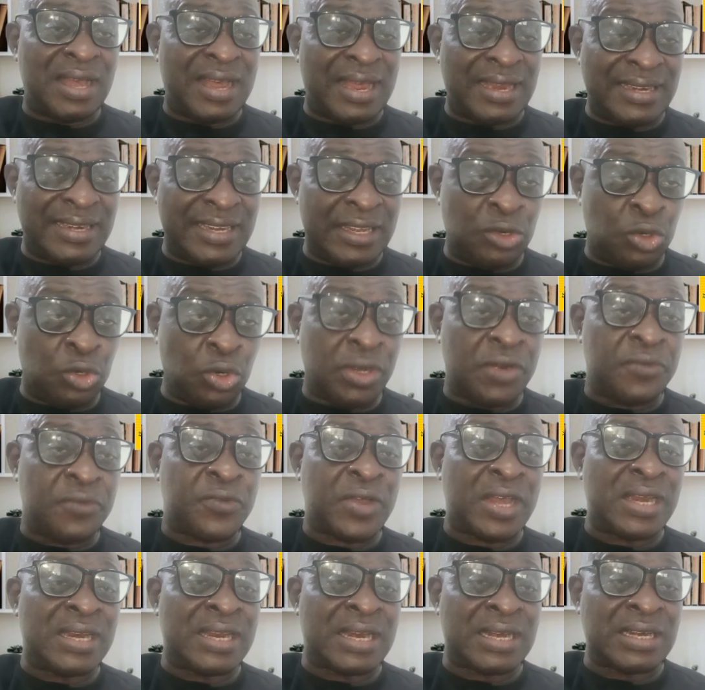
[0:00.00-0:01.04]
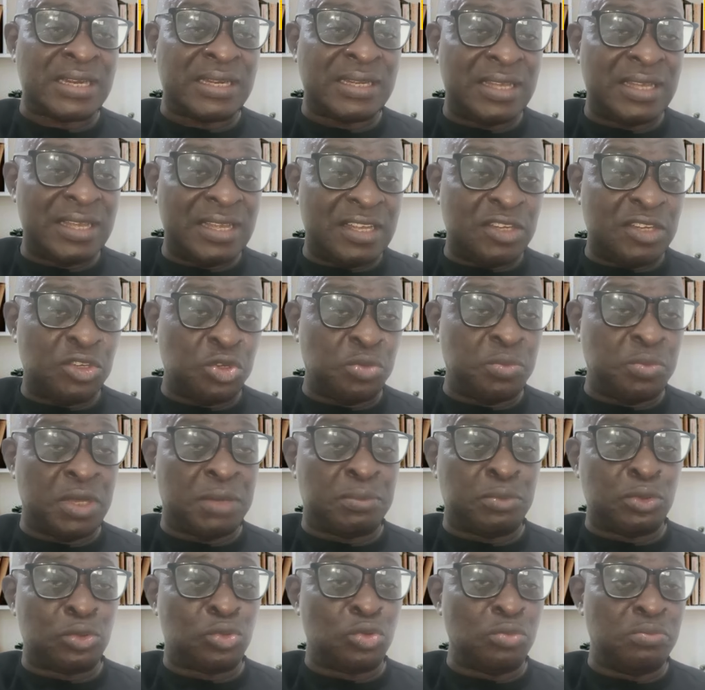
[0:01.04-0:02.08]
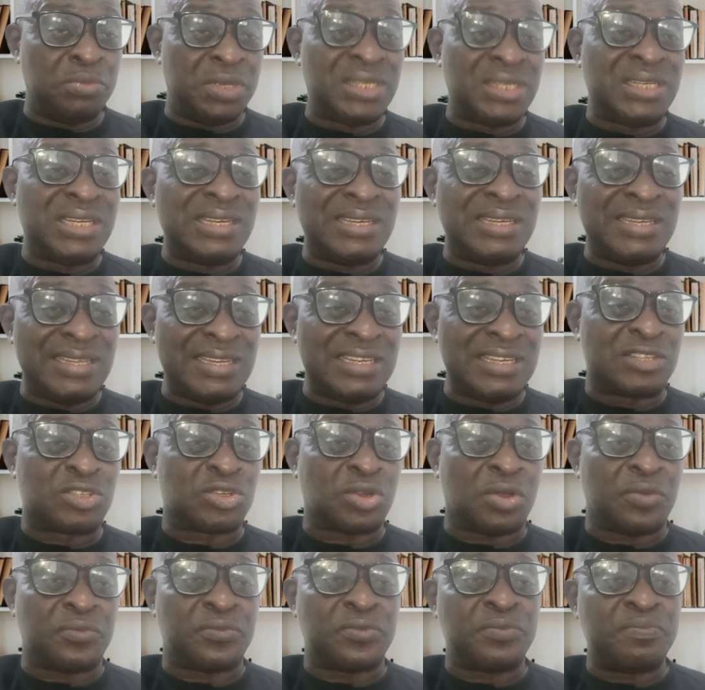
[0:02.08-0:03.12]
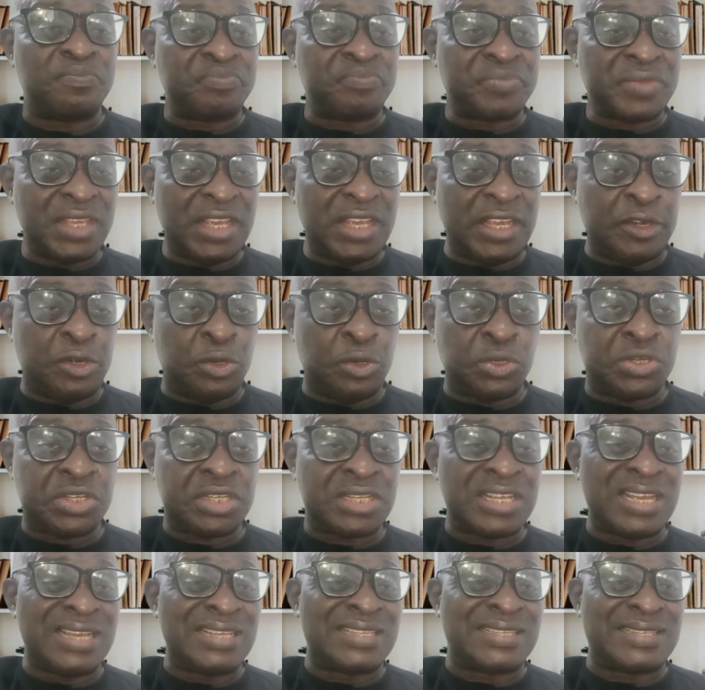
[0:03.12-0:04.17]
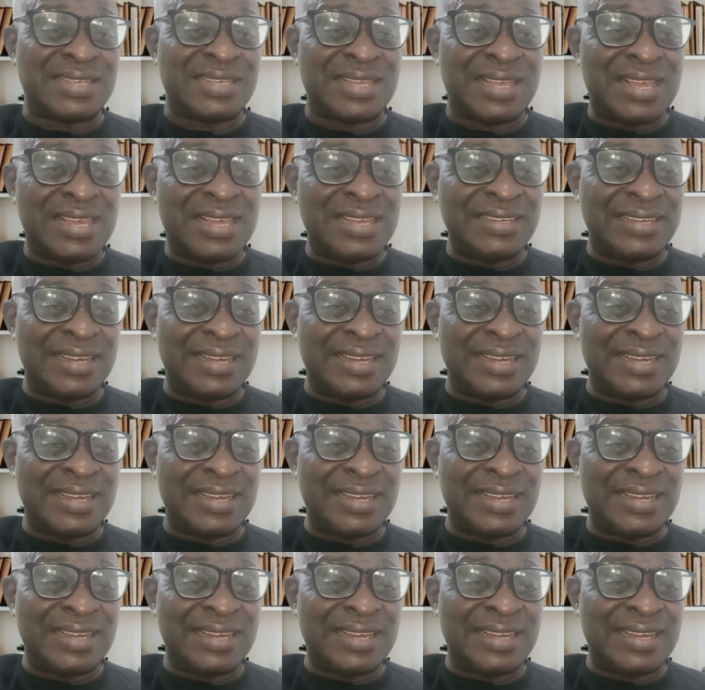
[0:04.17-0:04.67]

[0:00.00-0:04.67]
and the Edo refinery should be able to meet the needs of Edo State,